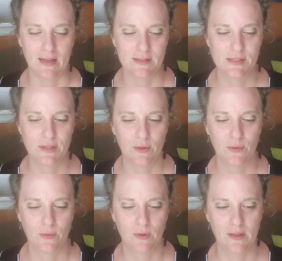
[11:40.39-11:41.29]
And
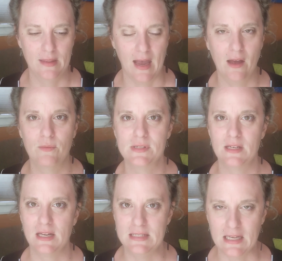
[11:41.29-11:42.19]
so that was
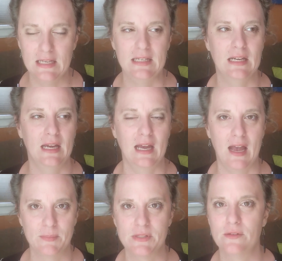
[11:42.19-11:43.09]
an identity I
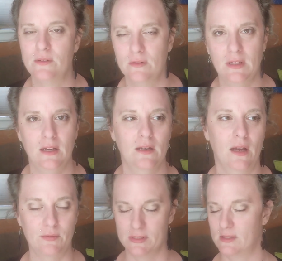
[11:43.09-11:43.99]
absolutely,
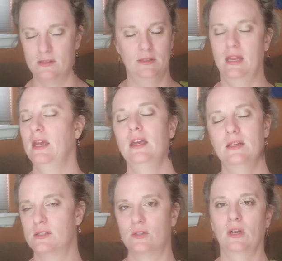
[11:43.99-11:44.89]
I was
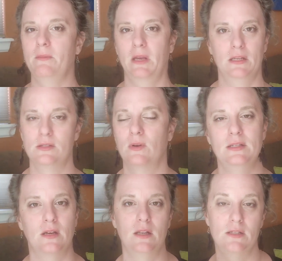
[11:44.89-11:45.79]
kicking and screaming to
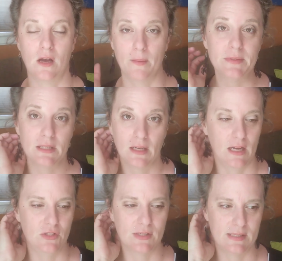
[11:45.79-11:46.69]
ad- adopt.
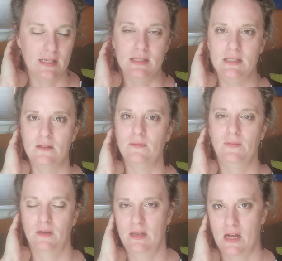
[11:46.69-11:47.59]
I just, it didn't
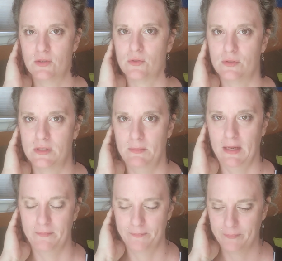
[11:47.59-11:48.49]
feel natural to me.